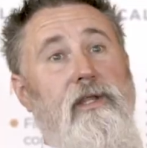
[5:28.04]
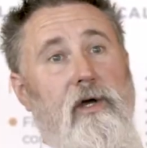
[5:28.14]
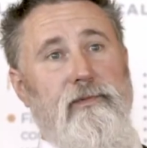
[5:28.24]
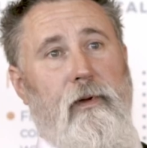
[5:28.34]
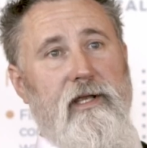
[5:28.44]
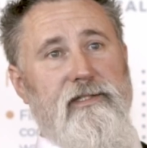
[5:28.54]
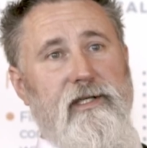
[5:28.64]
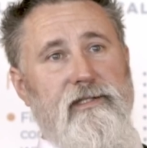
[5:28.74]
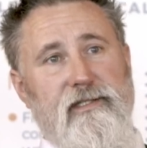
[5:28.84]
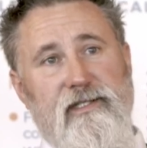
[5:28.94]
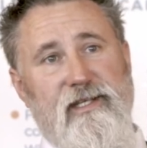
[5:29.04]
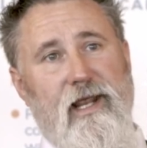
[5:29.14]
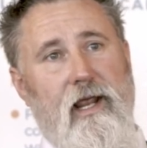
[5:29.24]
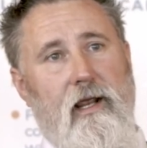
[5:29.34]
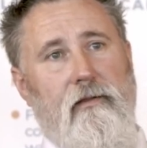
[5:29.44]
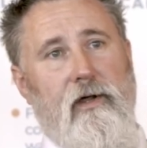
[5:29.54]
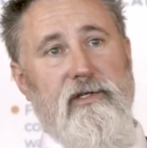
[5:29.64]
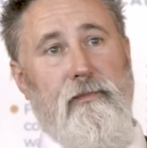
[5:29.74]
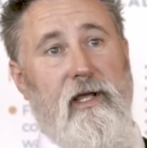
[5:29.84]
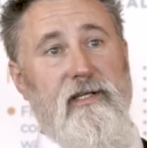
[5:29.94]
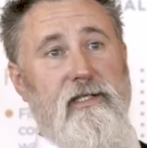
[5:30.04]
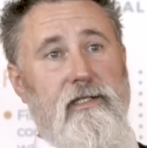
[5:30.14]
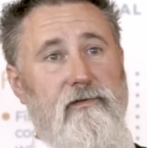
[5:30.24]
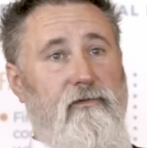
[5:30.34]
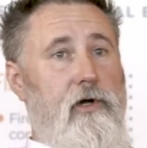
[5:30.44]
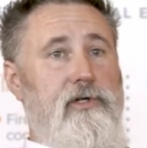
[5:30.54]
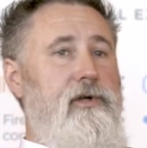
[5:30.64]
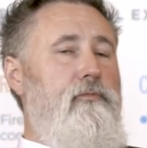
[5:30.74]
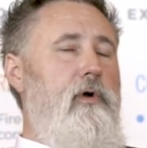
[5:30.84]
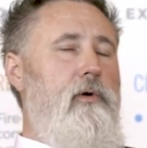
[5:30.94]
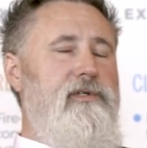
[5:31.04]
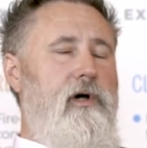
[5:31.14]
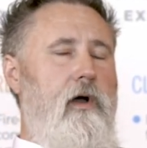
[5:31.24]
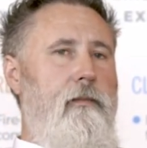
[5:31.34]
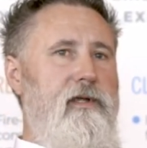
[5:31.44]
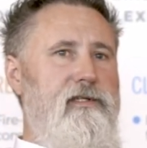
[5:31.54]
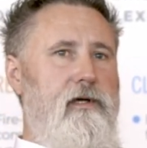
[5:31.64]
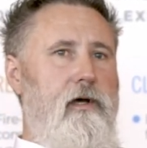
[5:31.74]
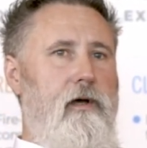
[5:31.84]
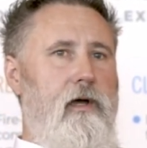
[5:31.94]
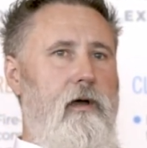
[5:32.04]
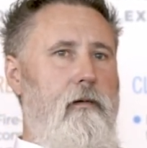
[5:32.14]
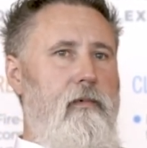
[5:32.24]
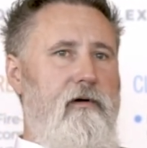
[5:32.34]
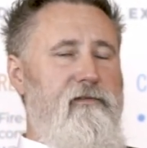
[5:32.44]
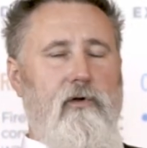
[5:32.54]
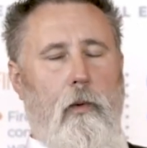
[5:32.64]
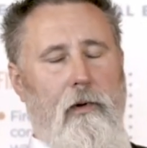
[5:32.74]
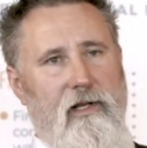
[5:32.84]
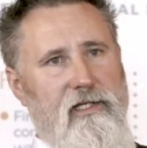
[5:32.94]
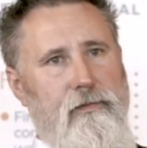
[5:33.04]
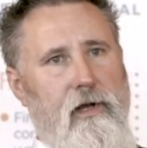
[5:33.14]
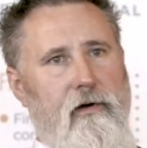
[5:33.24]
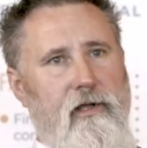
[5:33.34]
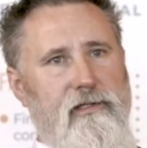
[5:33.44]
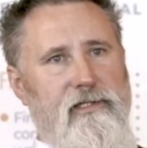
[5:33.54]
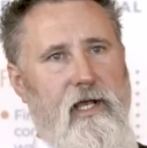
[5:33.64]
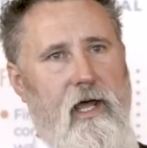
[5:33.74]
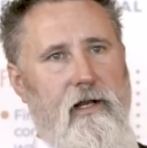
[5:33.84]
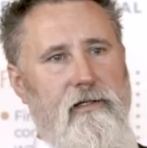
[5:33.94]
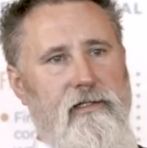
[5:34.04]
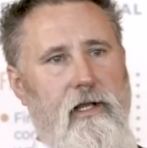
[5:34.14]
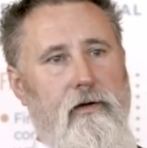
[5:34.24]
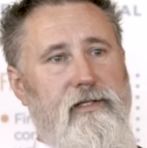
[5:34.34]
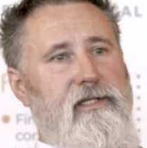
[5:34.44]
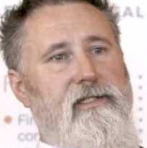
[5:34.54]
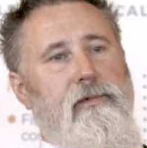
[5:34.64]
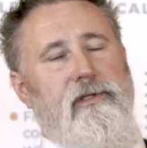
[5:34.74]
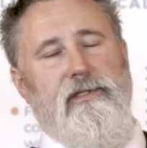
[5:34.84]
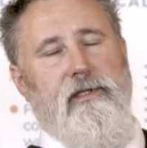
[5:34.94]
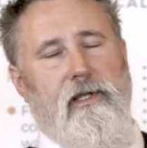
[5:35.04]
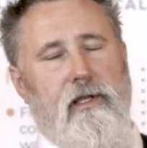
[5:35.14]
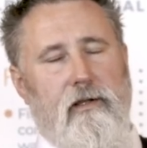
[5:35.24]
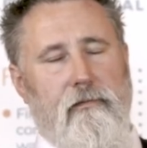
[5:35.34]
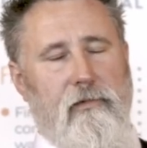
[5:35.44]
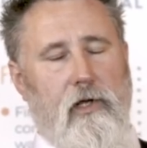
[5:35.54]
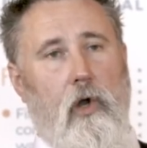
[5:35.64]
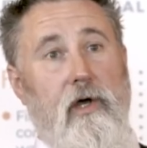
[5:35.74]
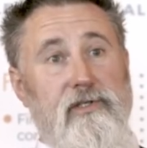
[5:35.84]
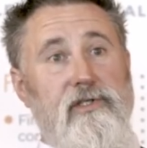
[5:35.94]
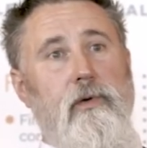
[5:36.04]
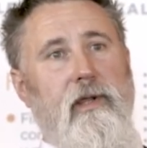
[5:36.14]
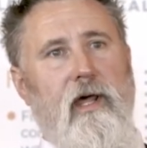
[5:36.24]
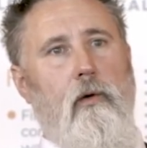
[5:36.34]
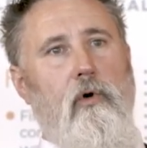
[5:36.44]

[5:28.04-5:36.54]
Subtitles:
to those places and seeing those places function in real time is a phenomenal experience, and a testament to the clients doing that